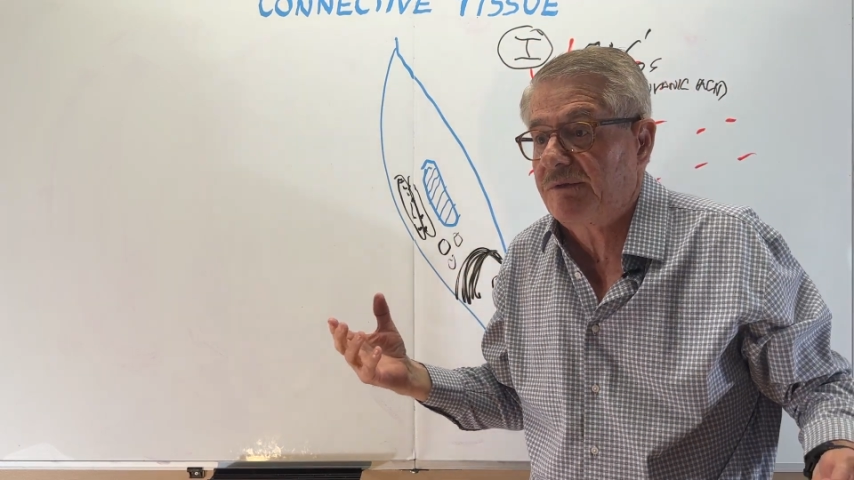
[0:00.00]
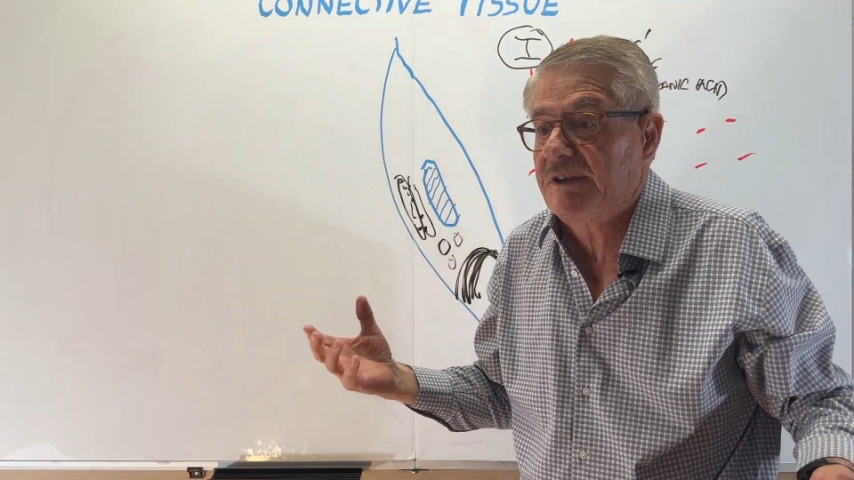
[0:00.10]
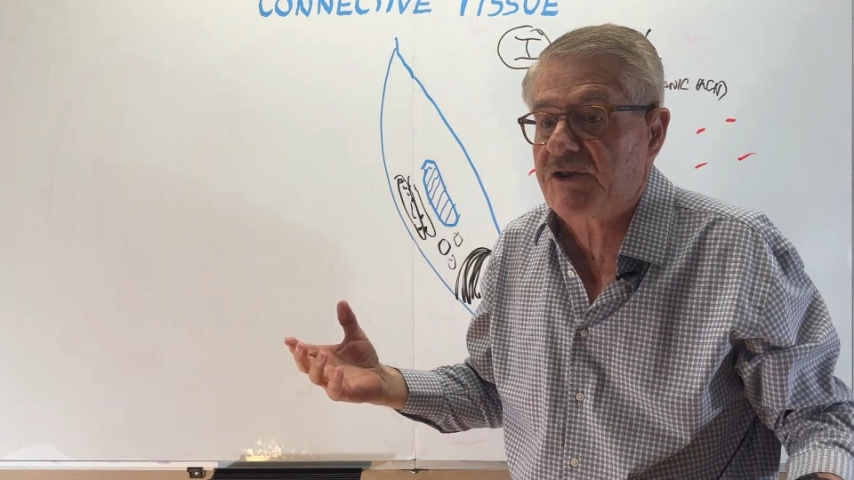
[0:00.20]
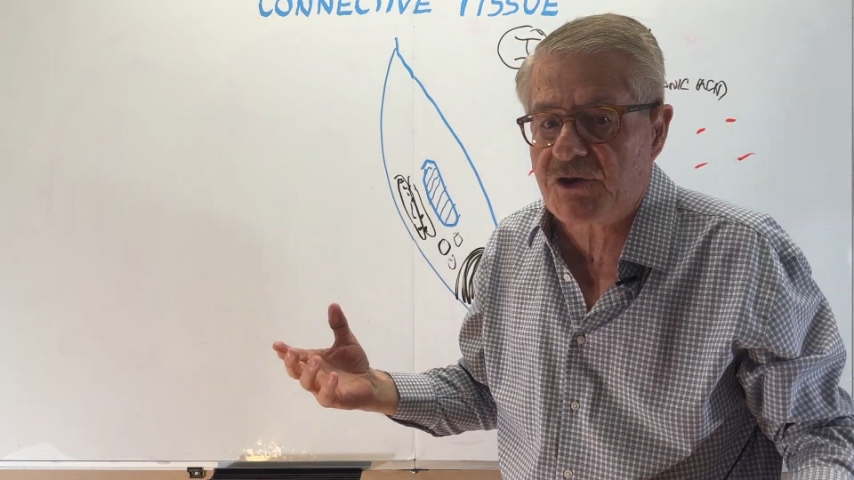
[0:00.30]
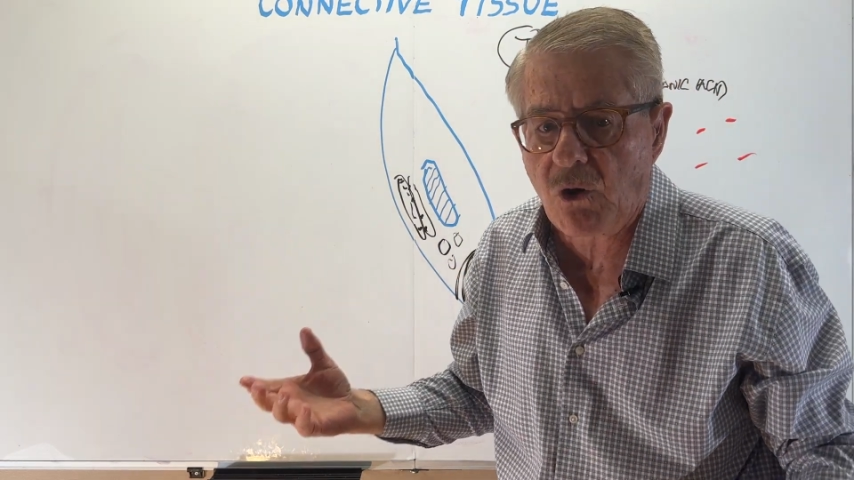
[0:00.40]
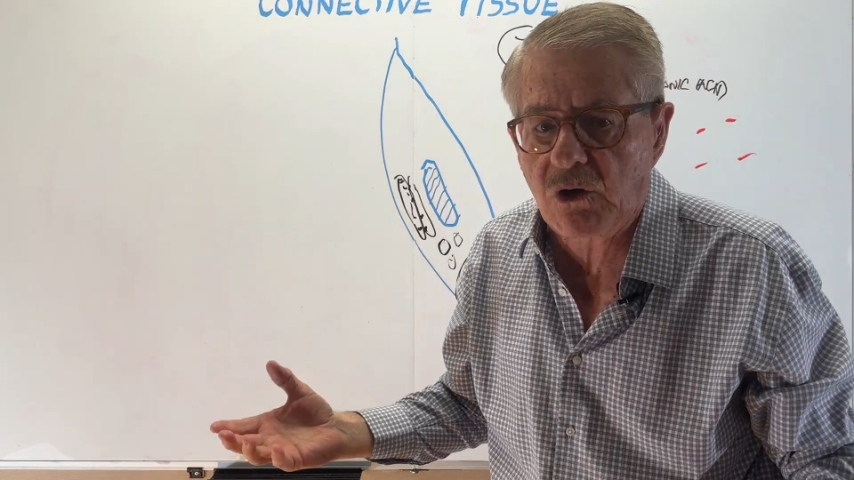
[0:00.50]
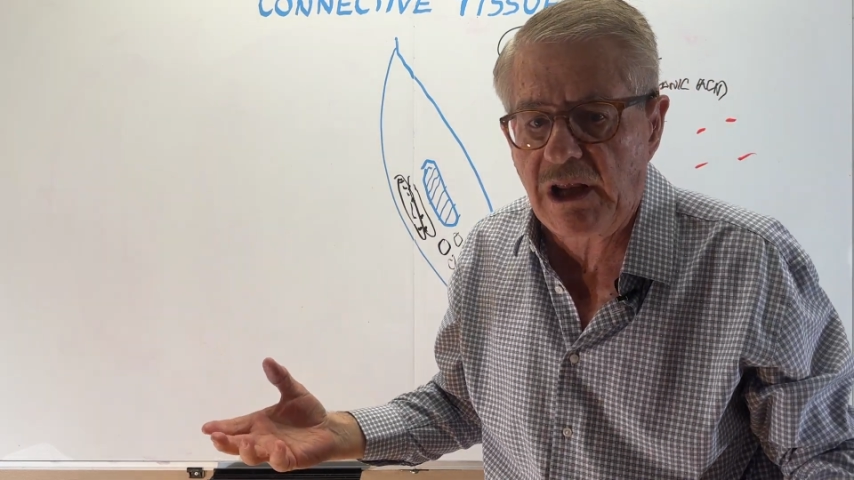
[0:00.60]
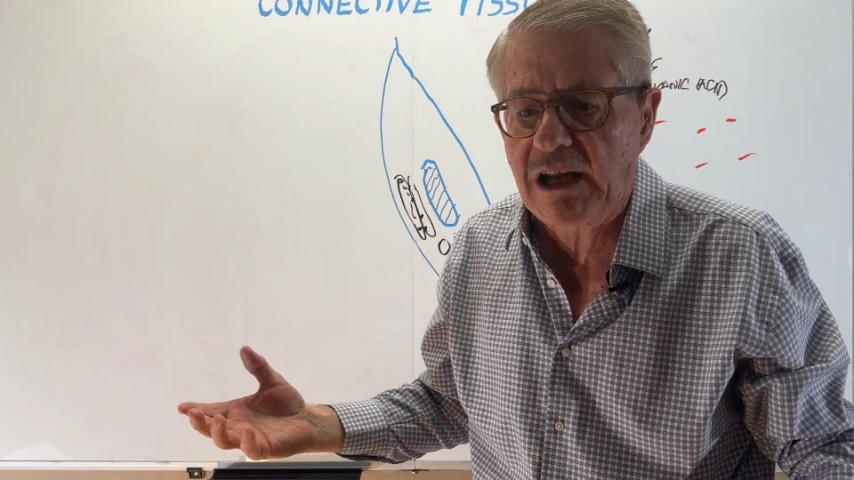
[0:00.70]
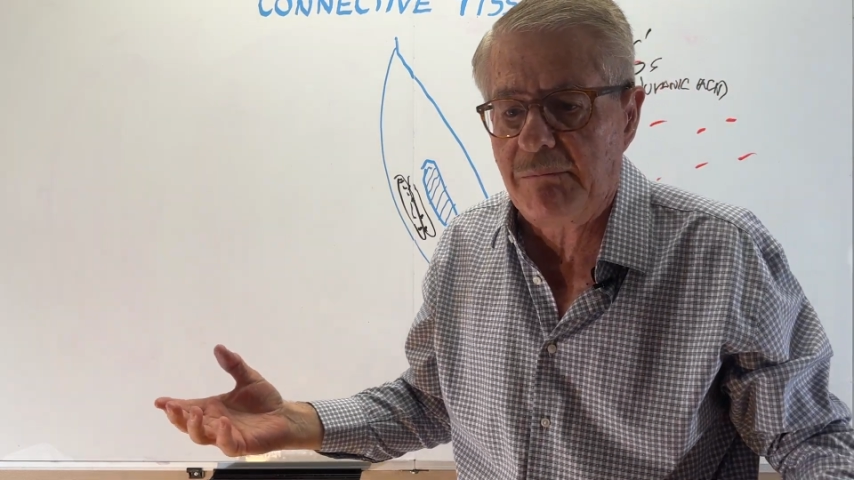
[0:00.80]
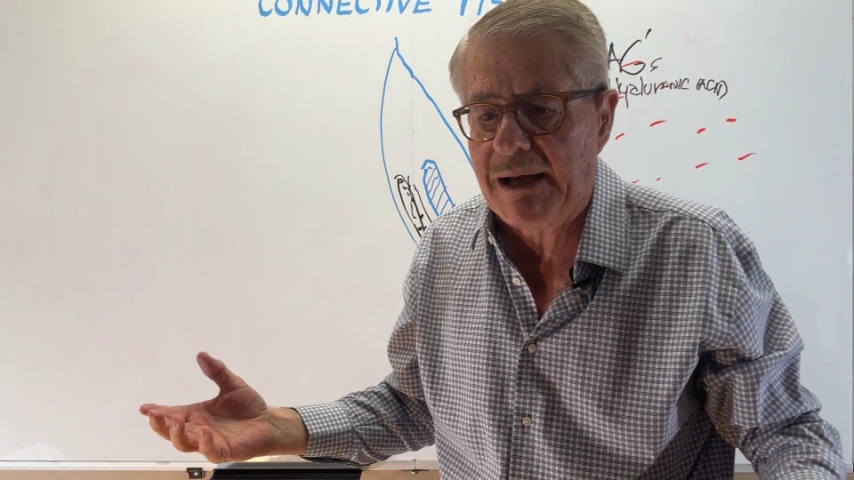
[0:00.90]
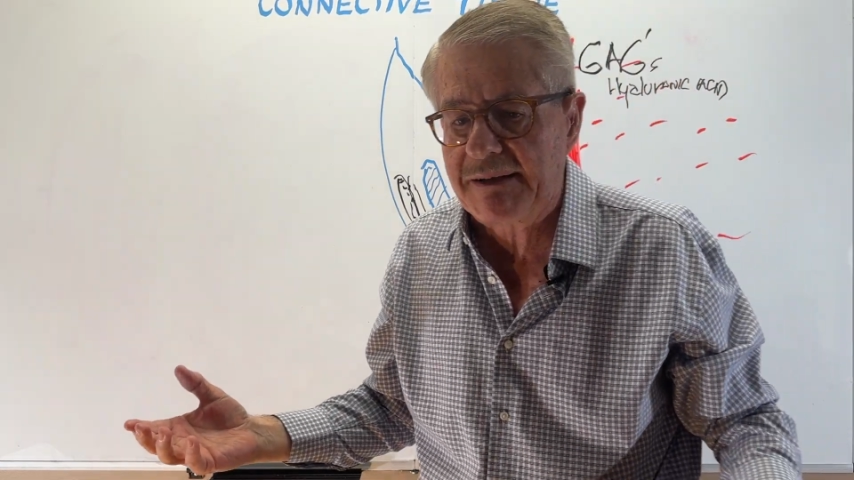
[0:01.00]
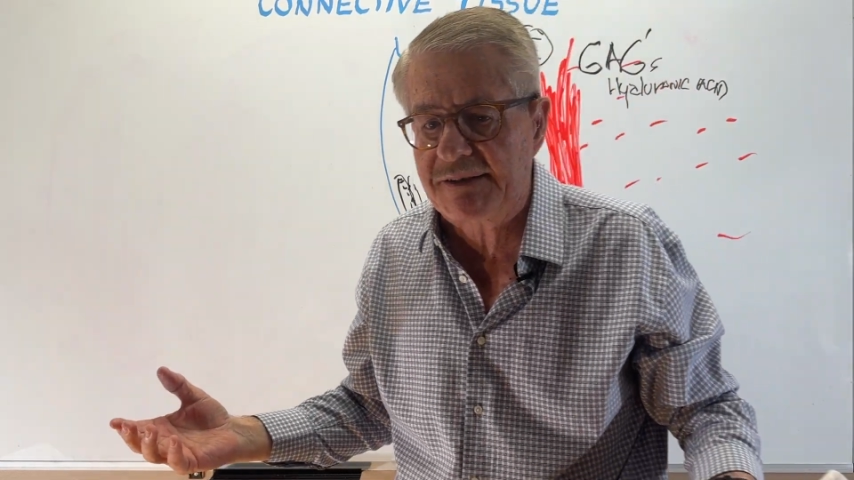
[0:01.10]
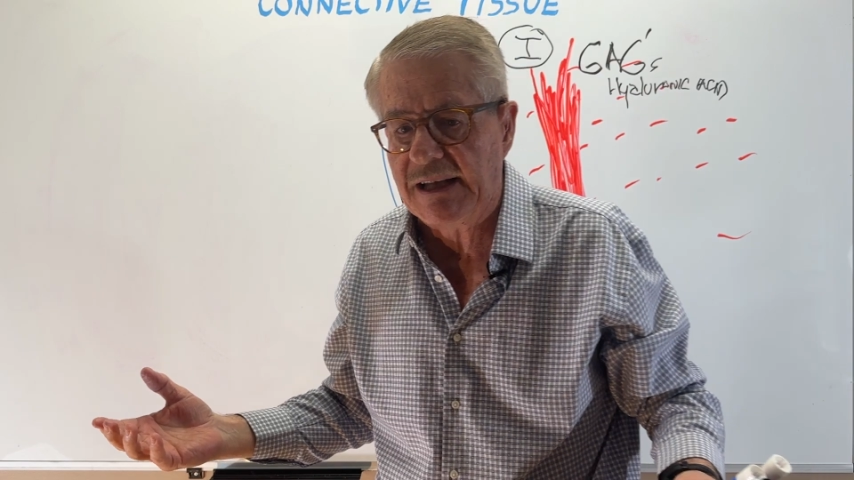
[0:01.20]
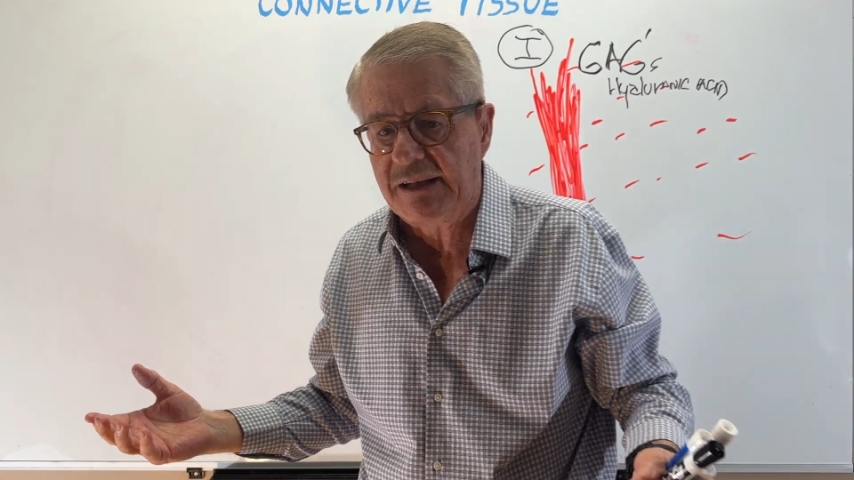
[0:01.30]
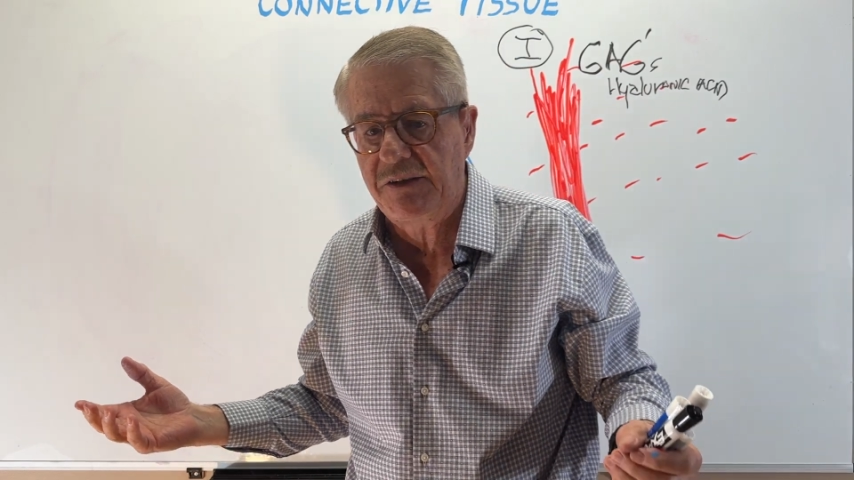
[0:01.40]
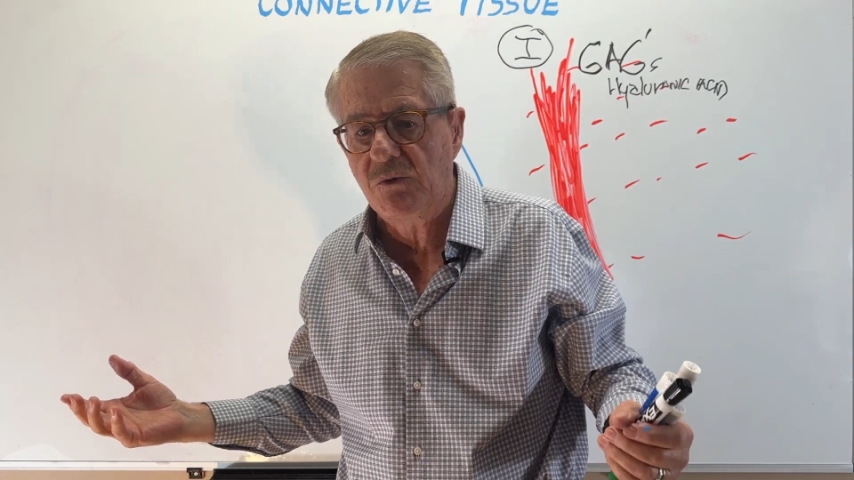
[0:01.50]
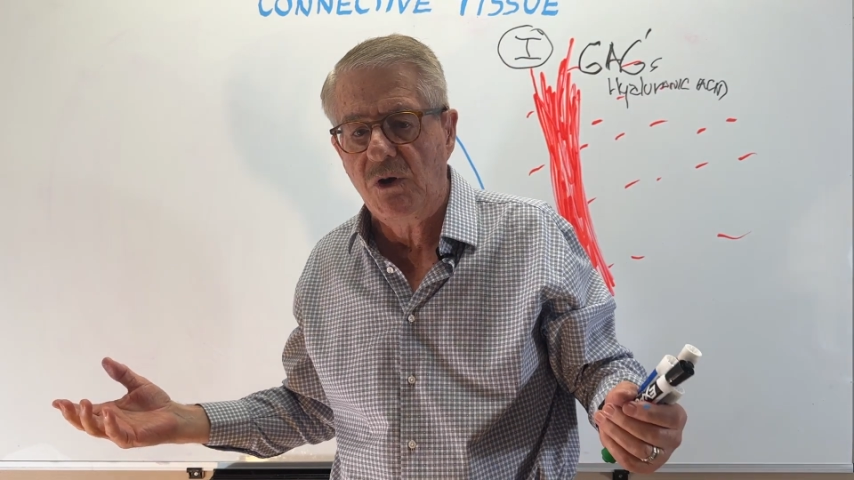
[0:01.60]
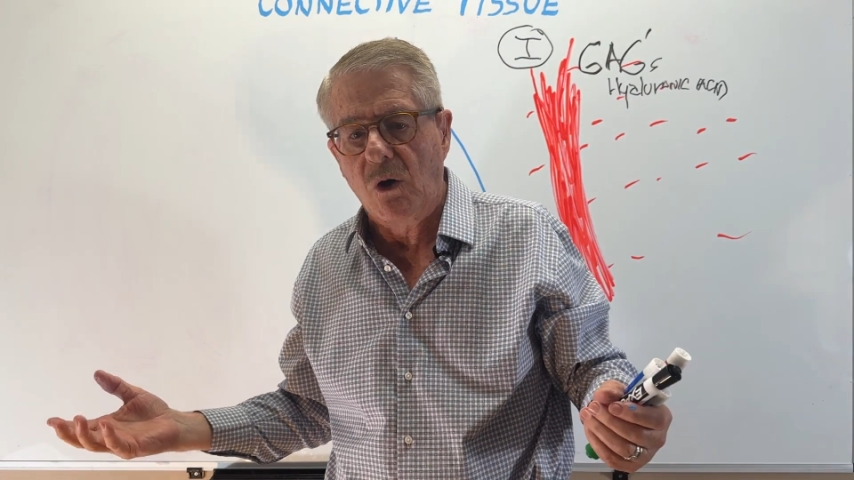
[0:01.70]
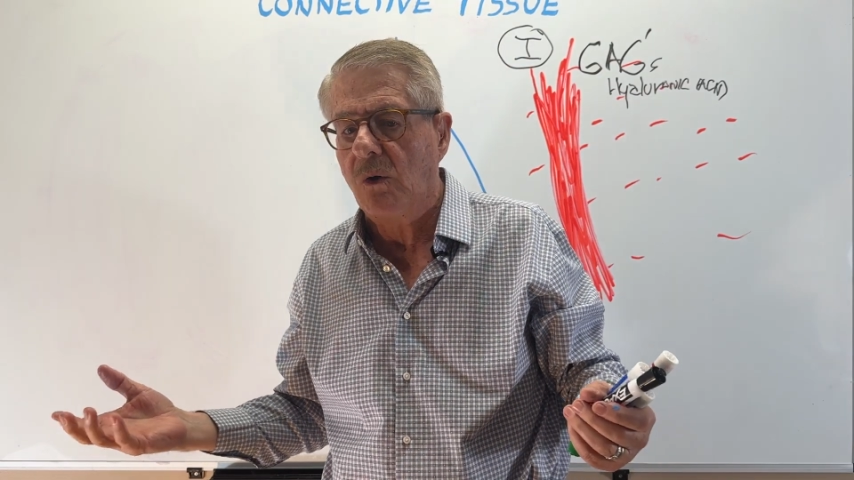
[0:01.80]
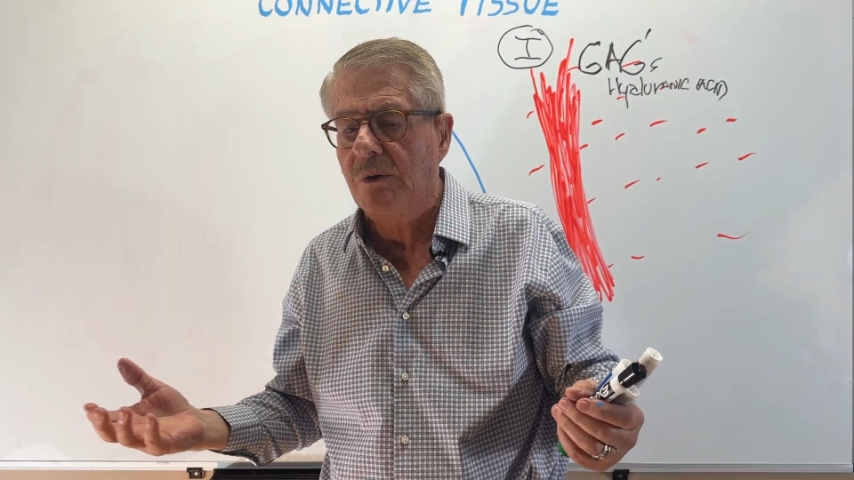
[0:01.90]
strong ligaments that you
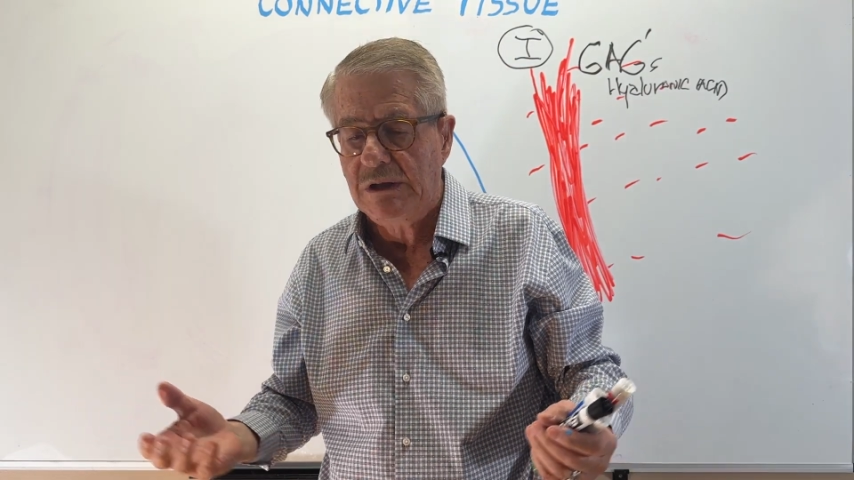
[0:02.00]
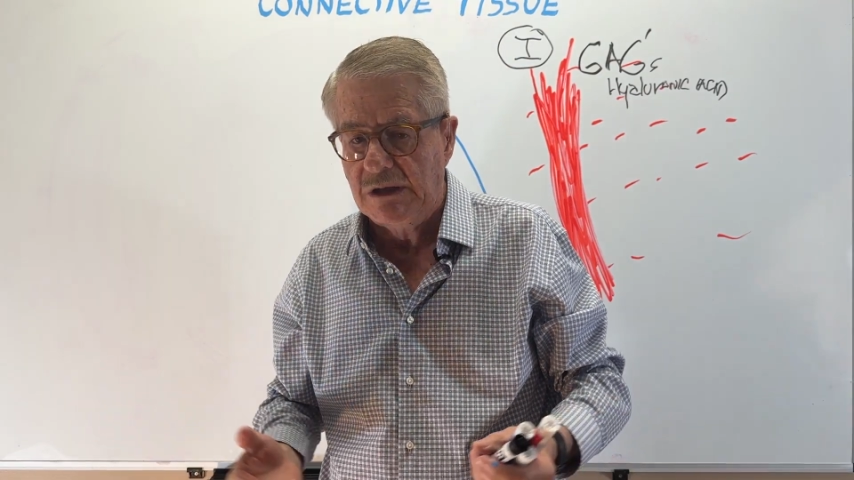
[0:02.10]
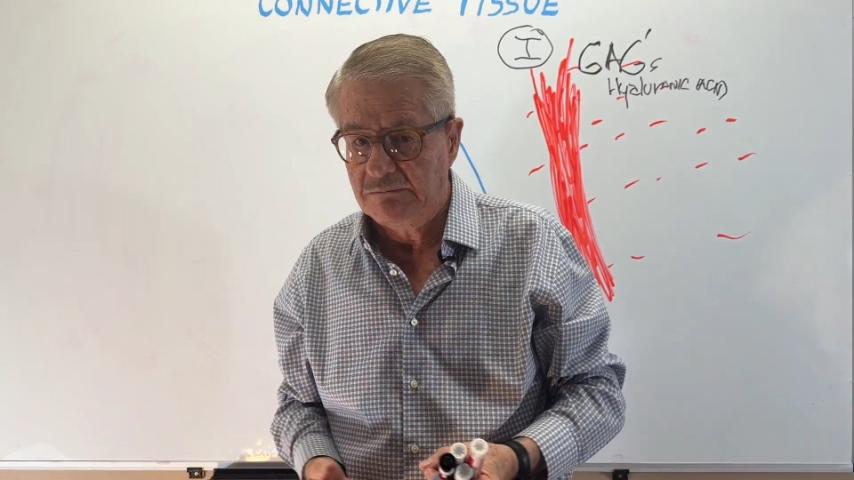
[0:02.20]
know